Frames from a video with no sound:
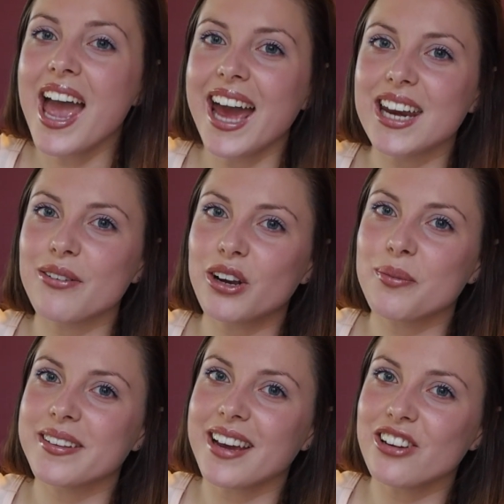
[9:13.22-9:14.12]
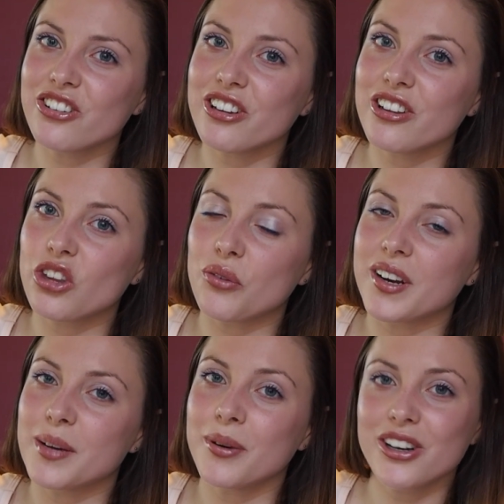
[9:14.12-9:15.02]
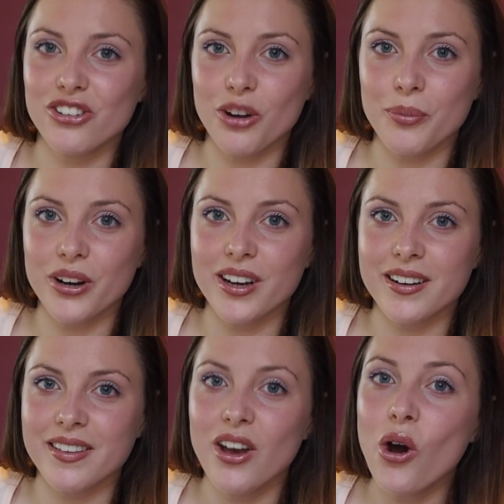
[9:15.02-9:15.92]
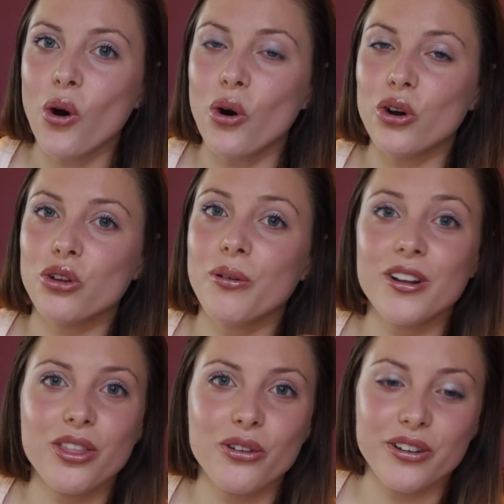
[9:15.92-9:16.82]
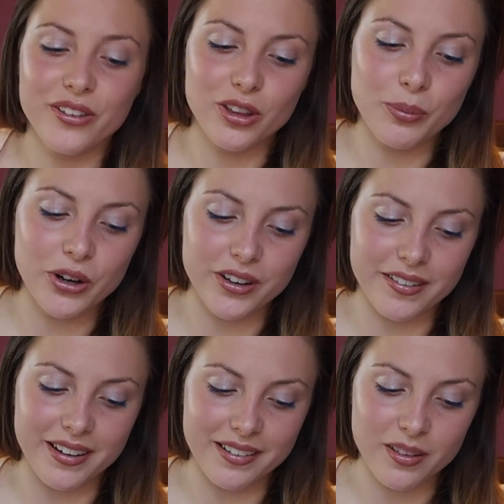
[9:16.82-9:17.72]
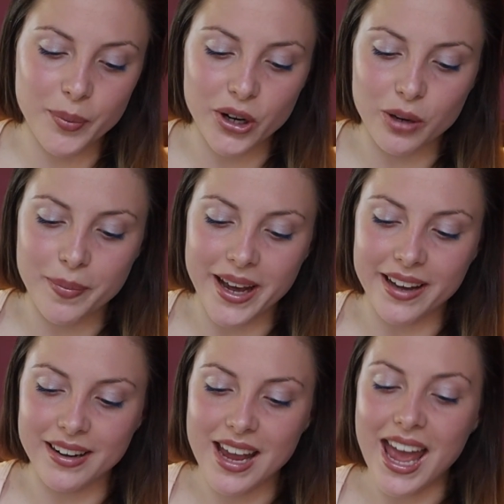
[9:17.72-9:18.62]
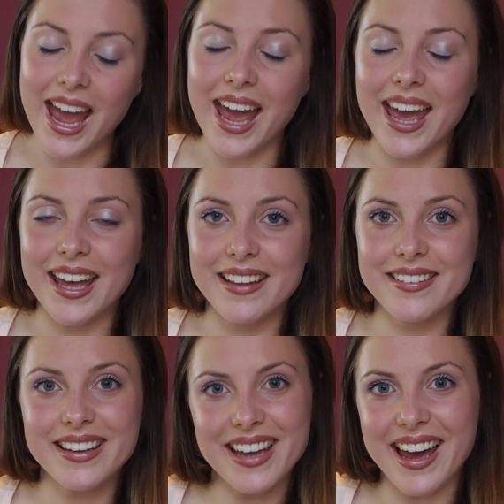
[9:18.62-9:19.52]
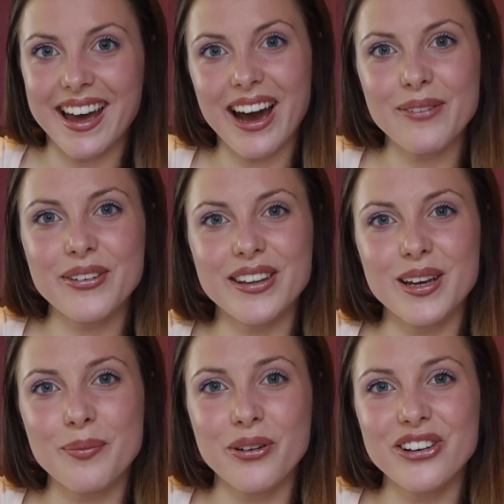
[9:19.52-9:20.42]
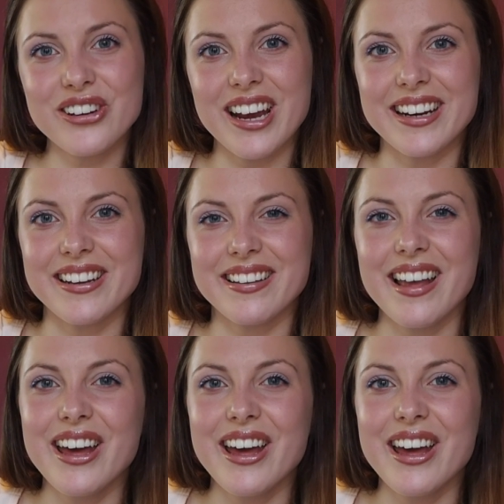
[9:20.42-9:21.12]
any recommendations of any Body Shop products or your own thoughts on the products that I spoke about. And yeah, I really appreciate it.